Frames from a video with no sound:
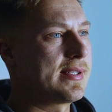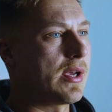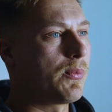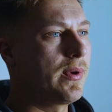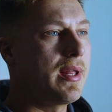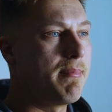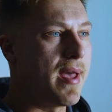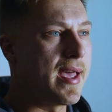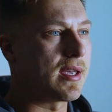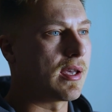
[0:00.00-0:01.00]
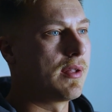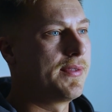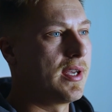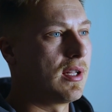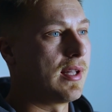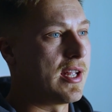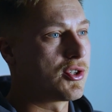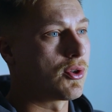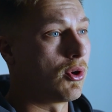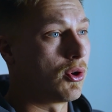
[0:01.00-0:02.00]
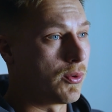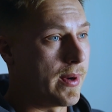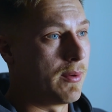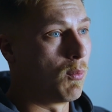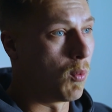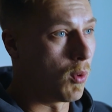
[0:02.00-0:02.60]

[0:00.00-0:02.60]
that really make the electrical grid